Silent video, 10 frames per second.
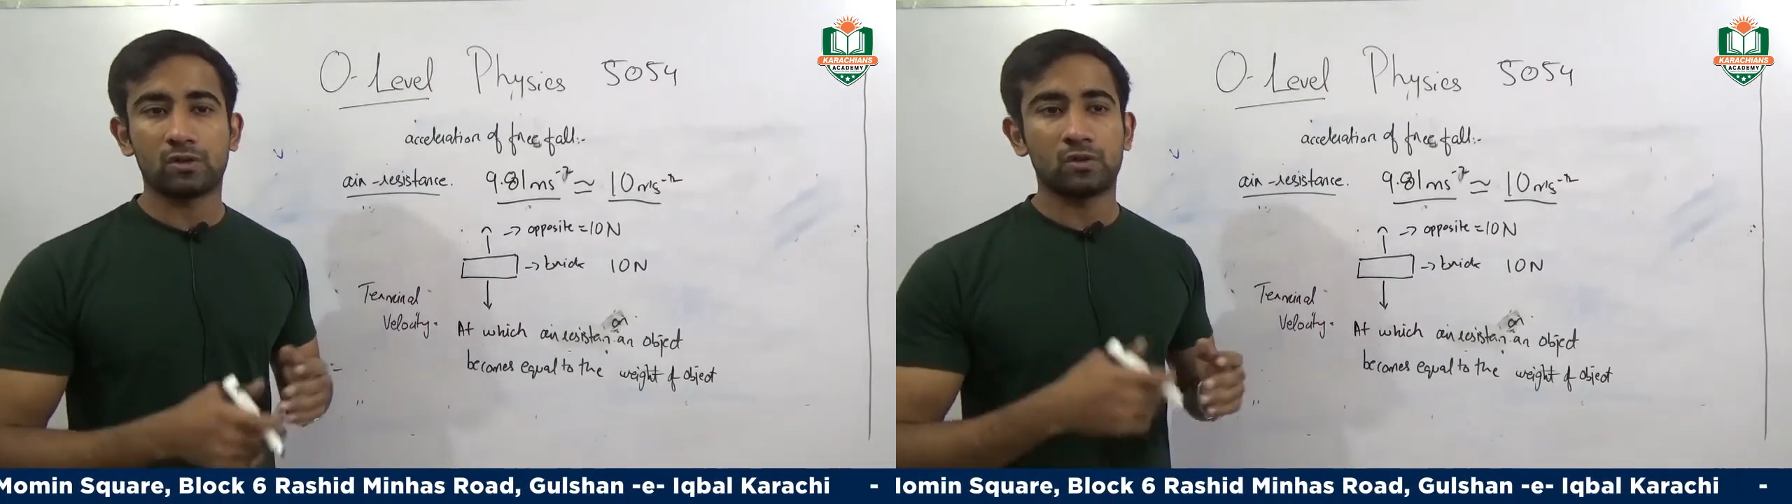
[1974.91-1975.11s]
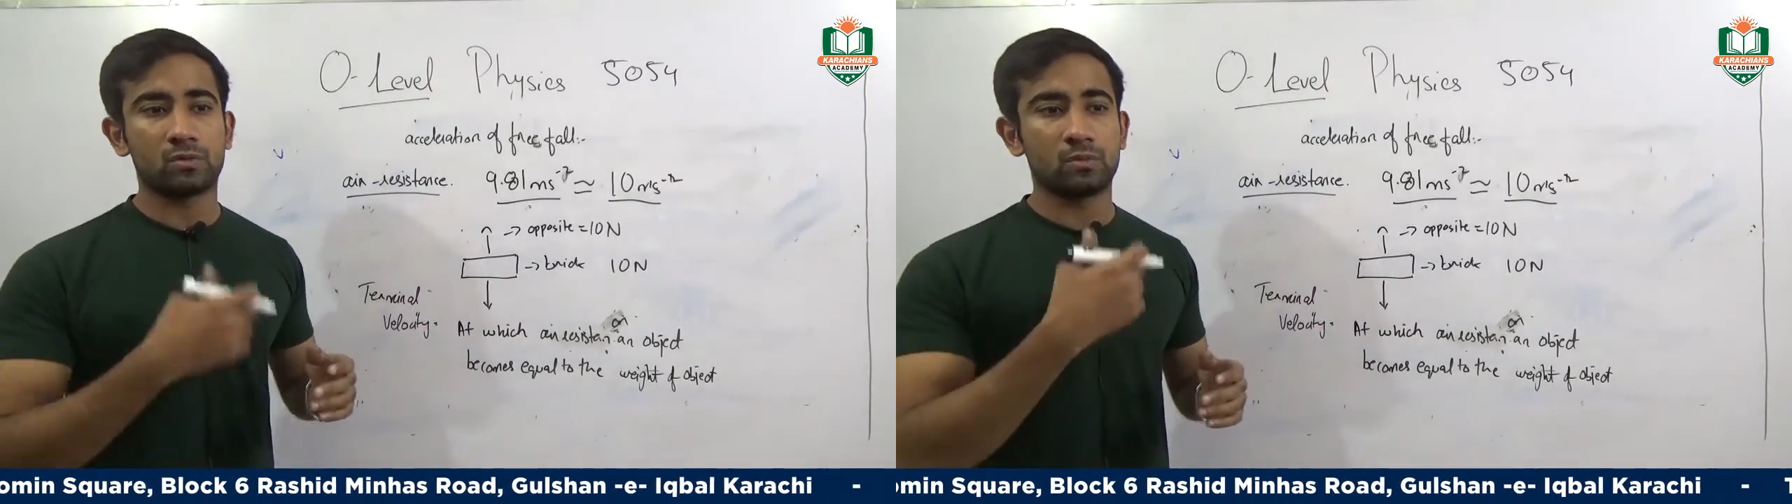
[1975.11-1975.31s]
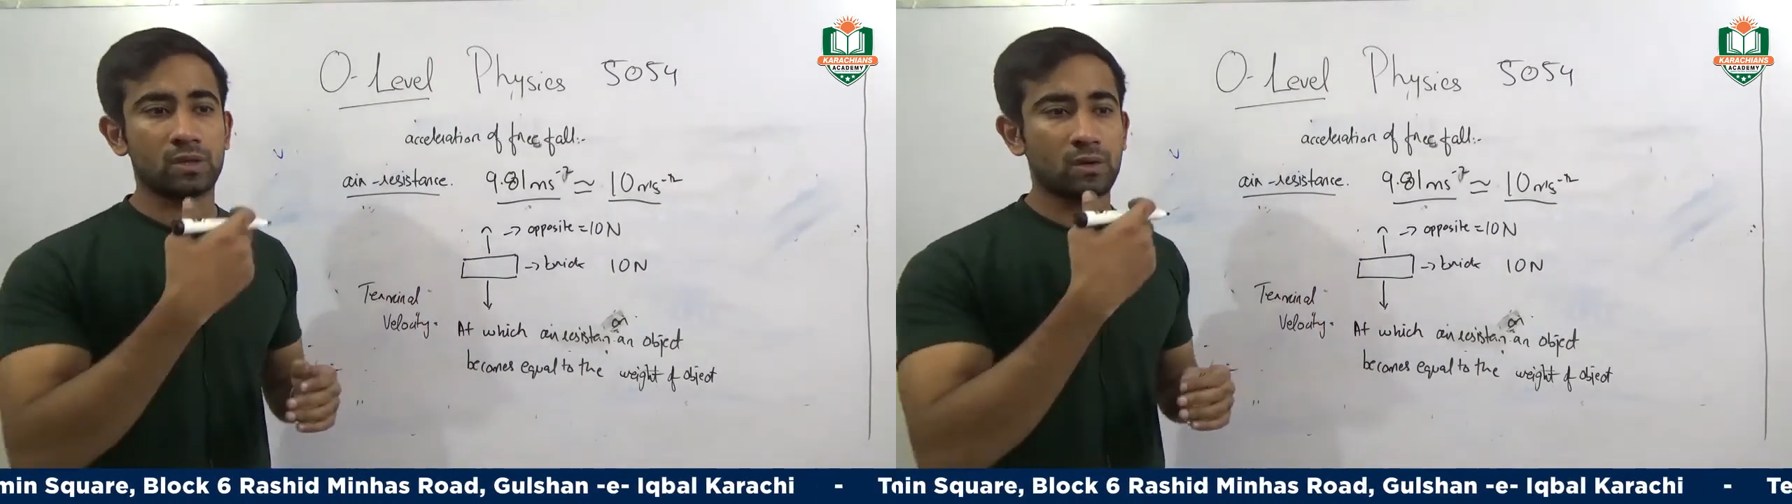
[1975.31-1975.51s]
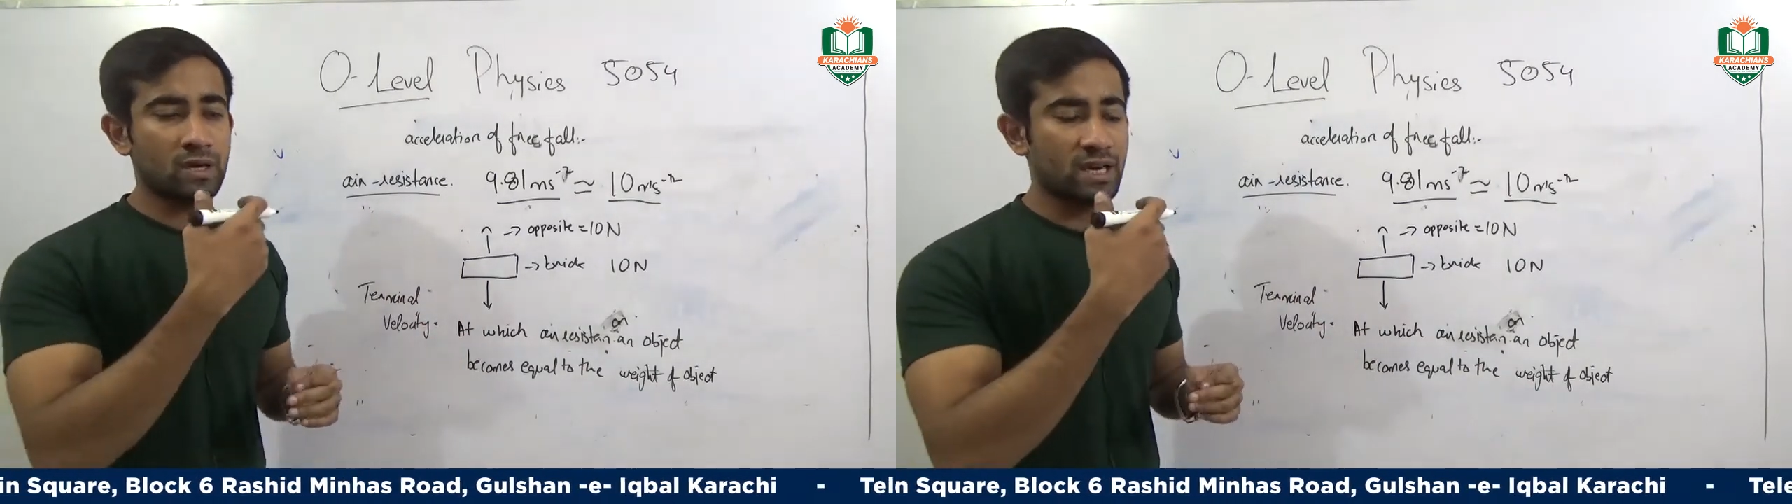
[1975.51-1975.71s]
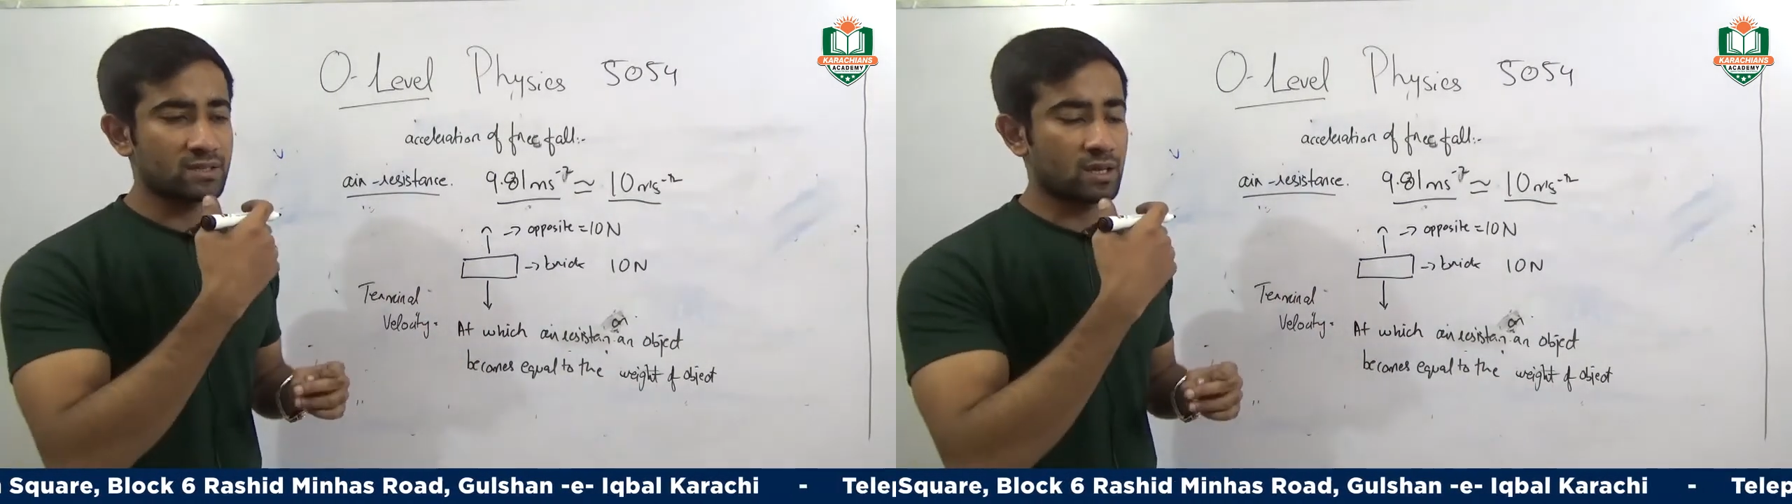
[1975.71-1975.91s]
There
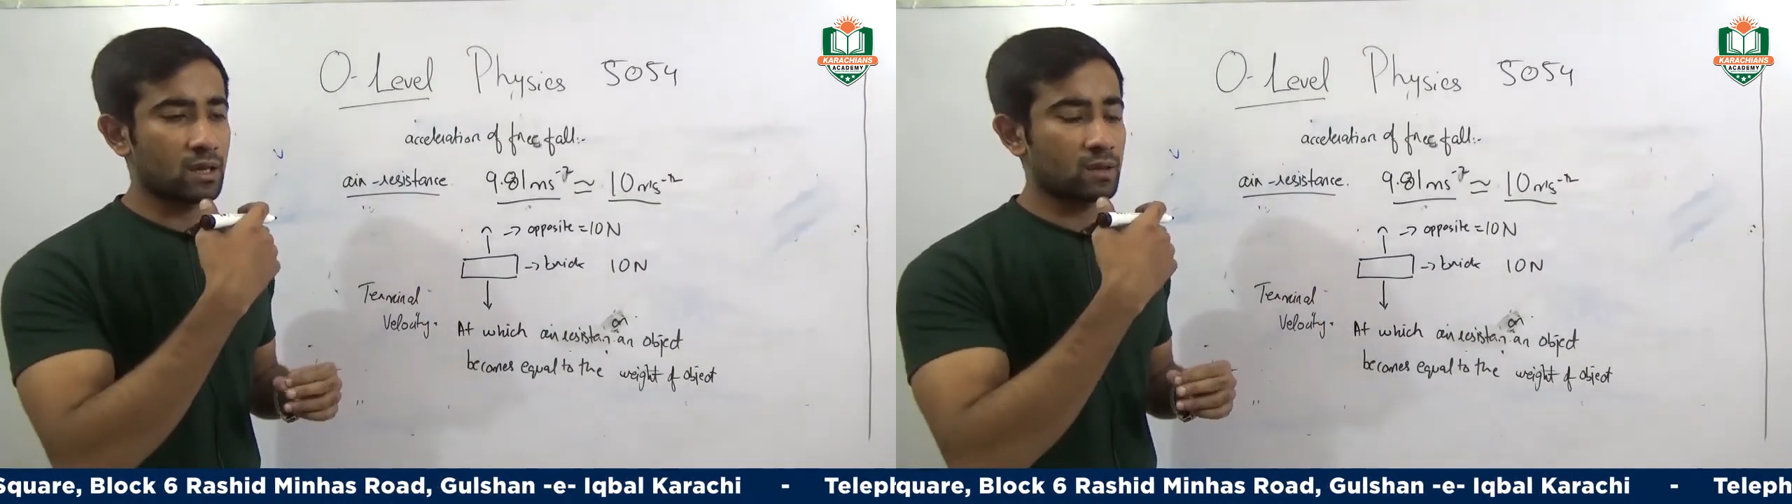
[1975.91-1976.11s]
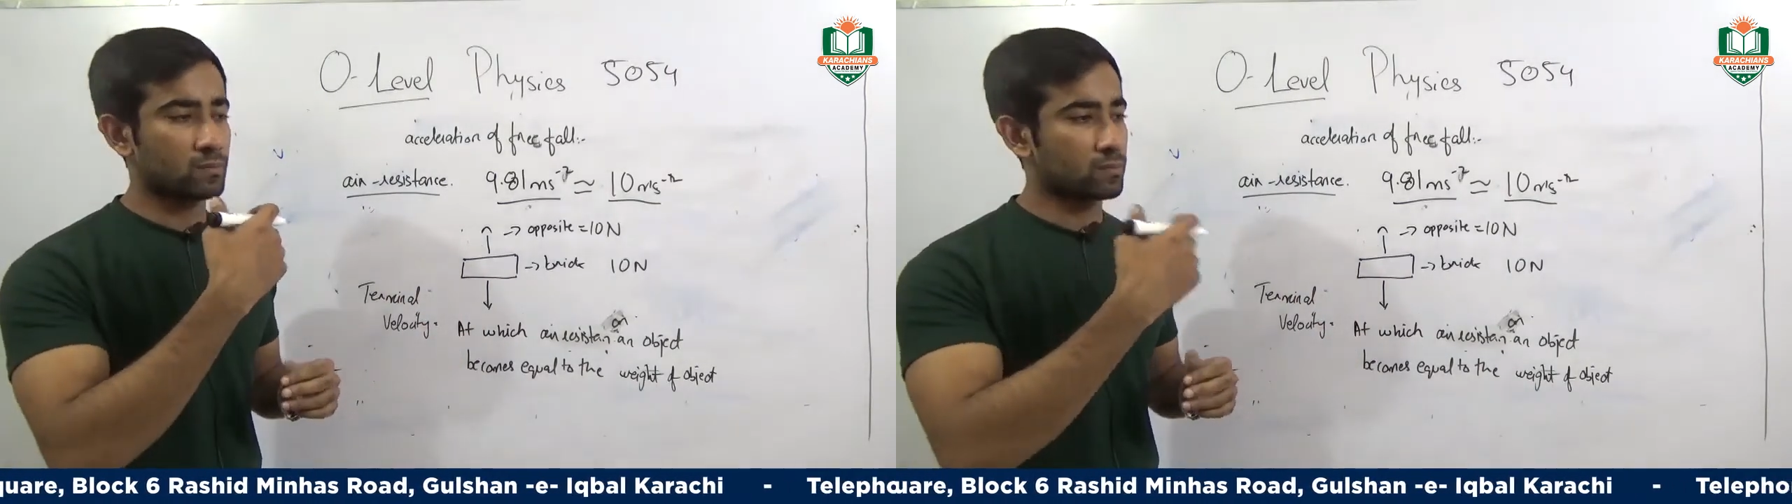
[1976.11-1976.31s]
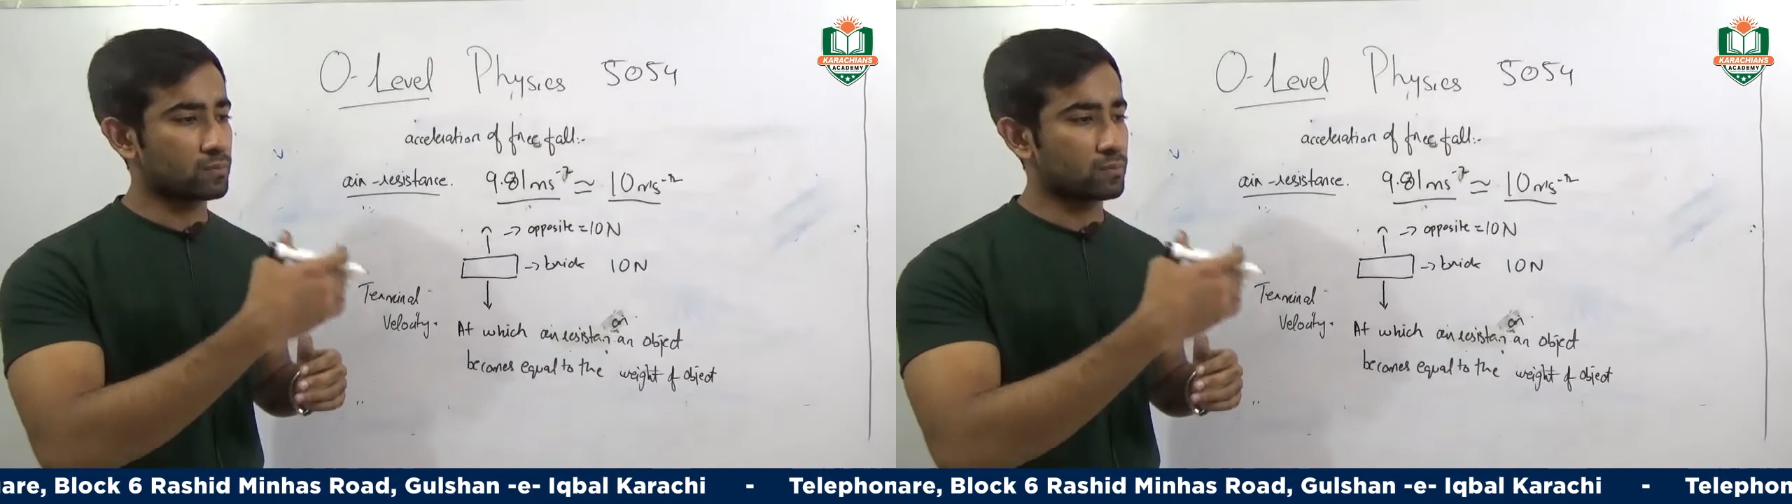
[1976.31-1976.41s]
is a